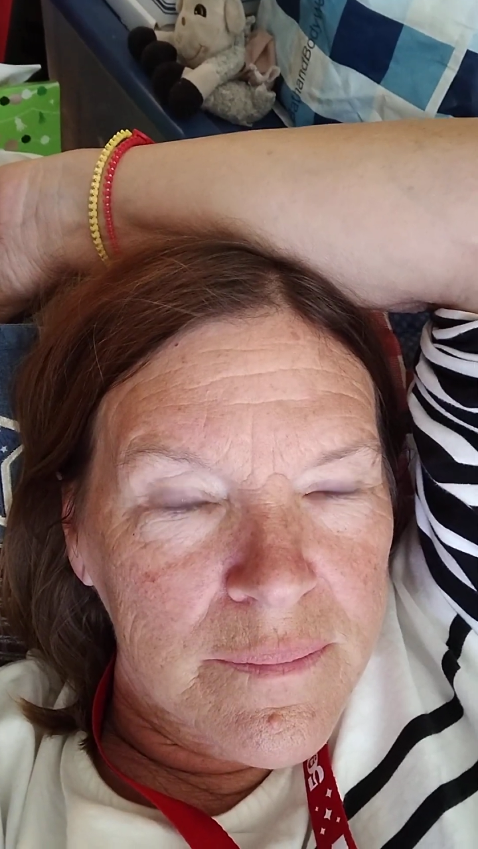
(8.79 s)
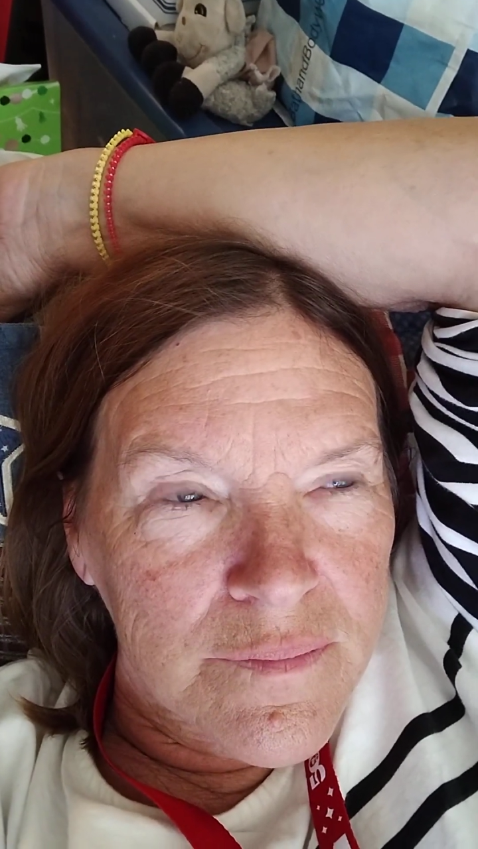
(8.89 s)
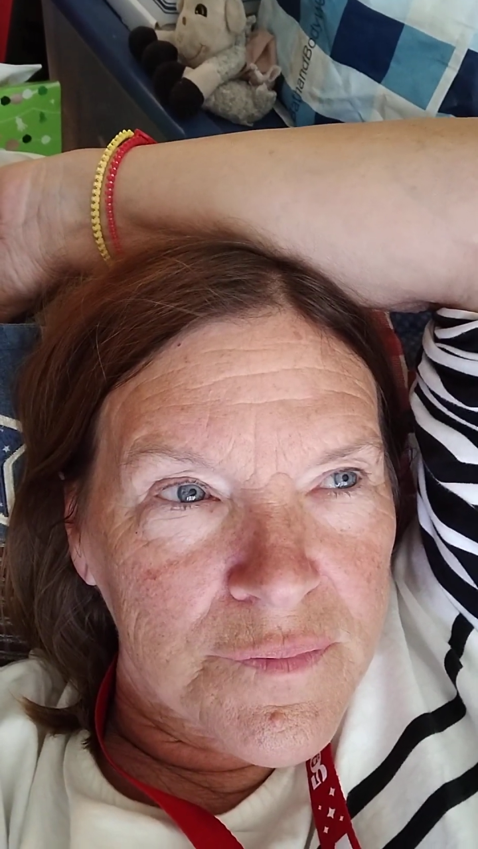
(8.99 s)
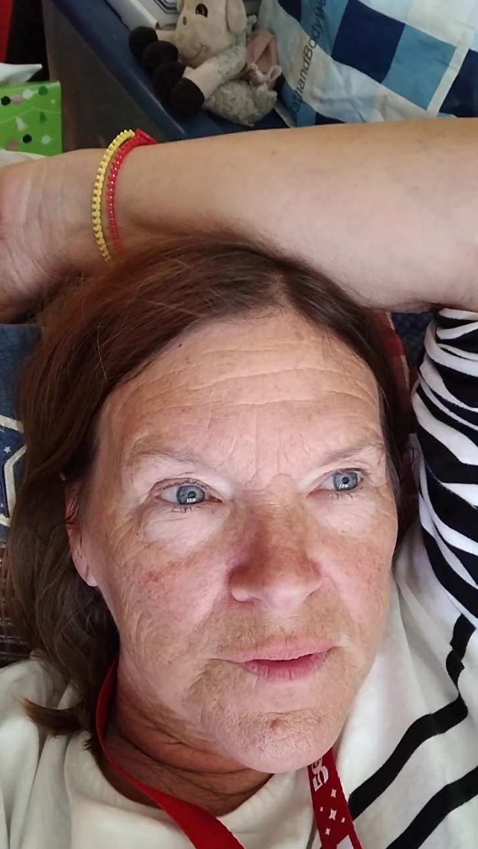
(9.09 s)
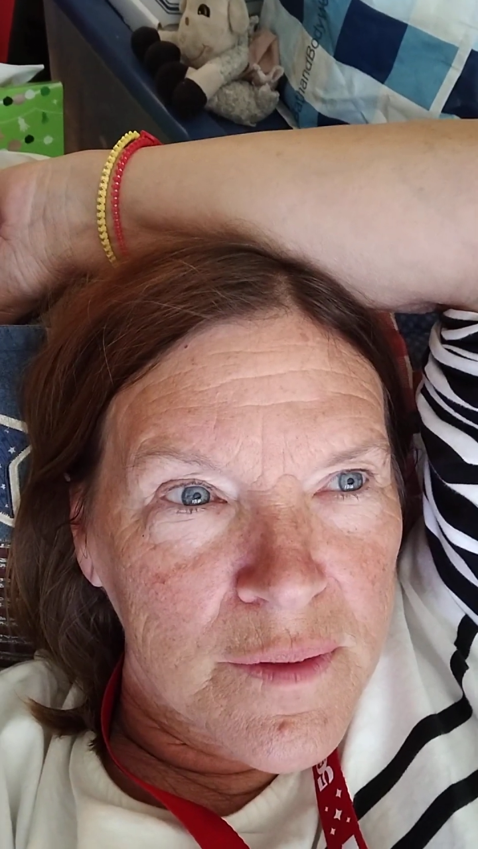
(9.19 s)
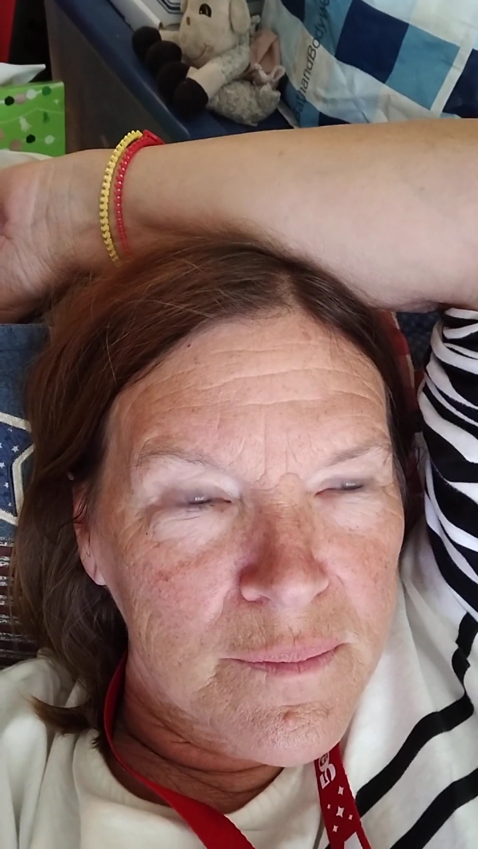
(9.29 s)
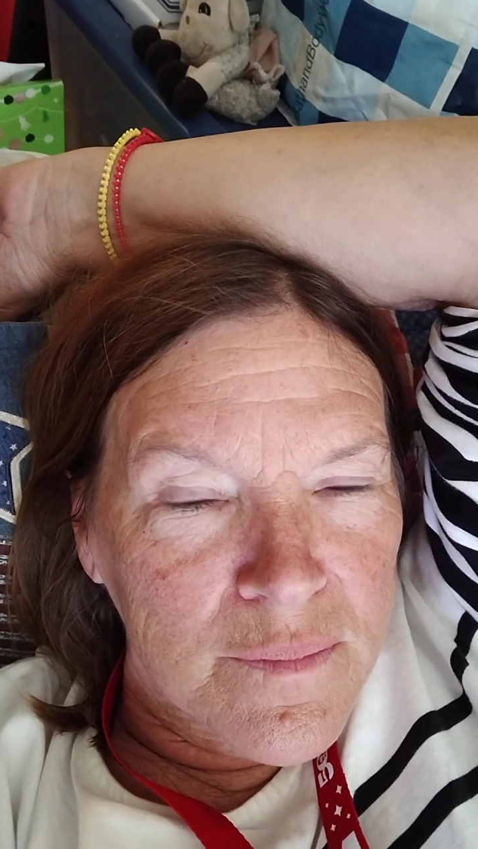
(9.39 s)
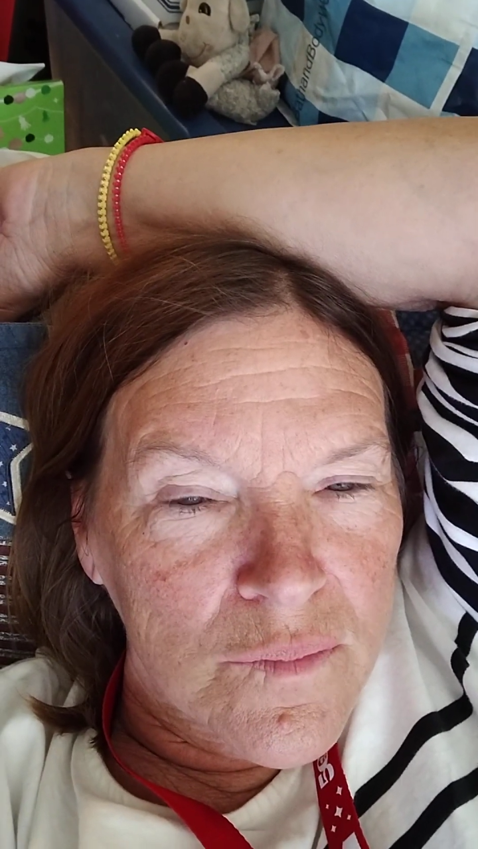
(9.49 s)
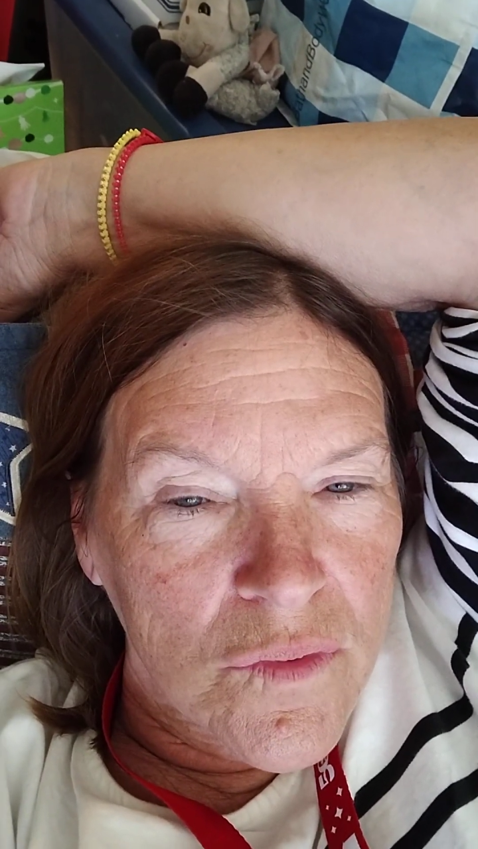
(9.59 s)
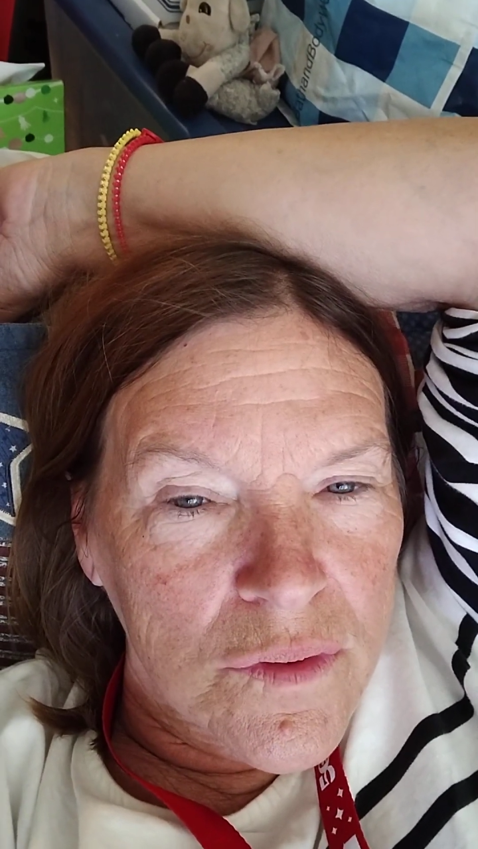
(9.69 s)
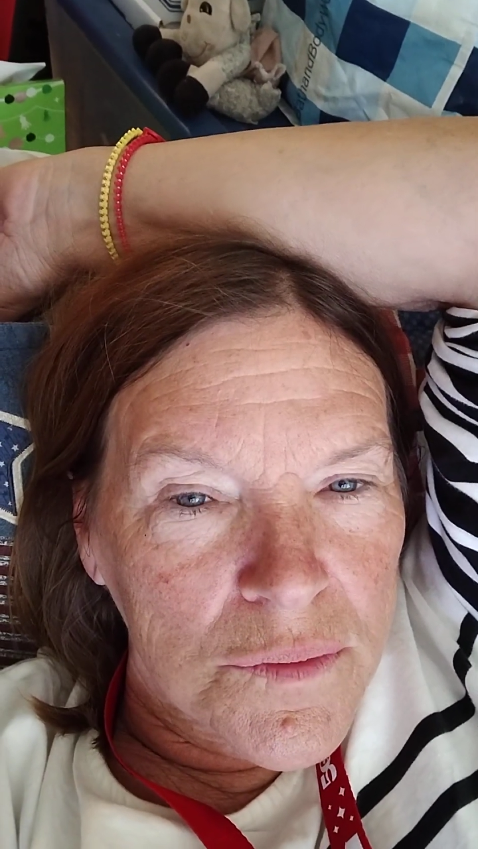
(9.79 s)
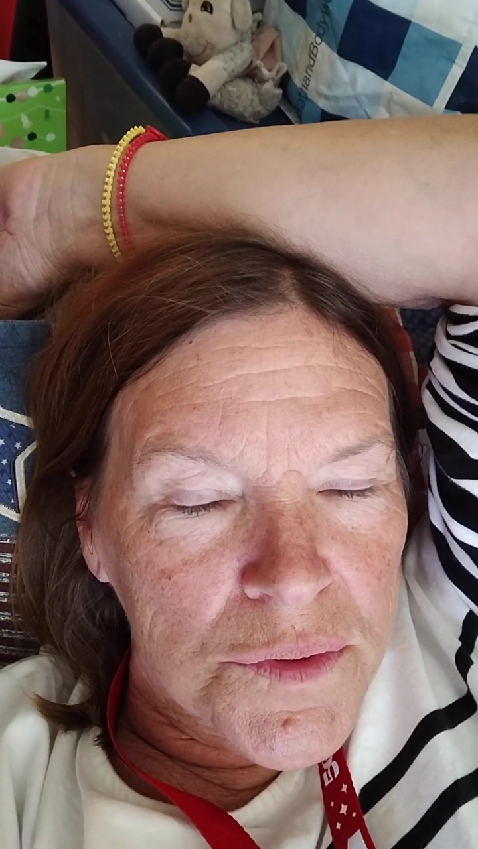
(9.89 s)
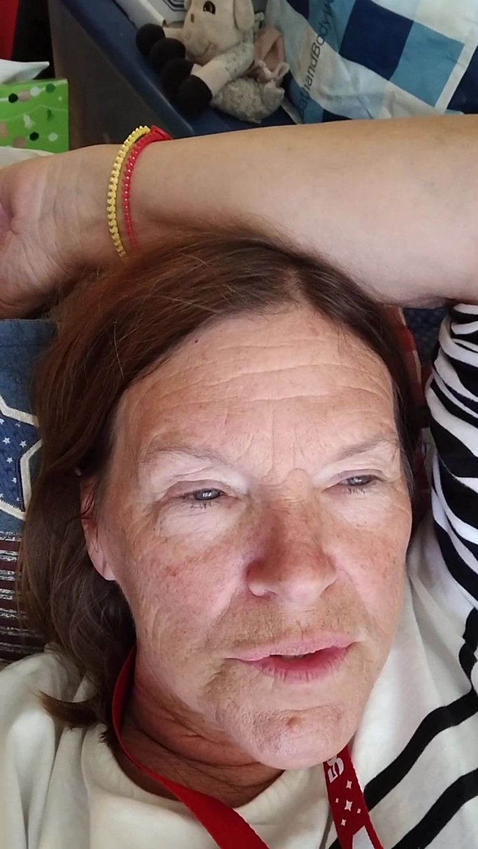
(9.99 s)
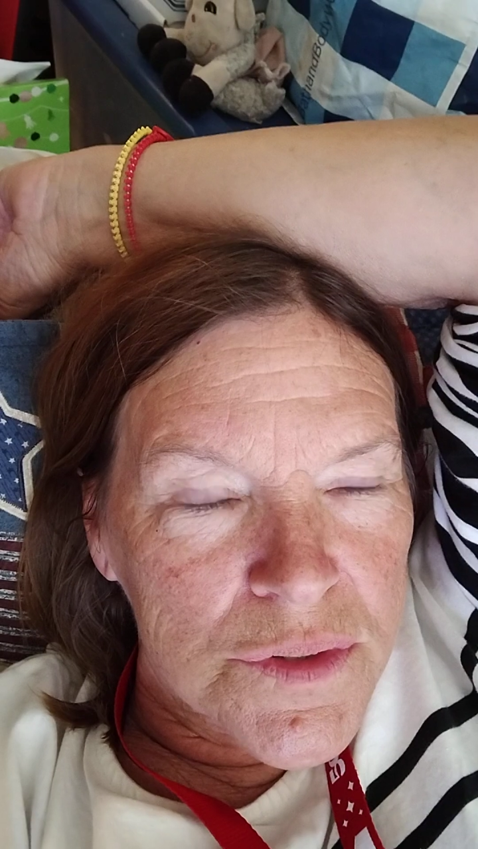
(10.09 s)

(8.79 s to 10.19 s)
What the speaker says: from World War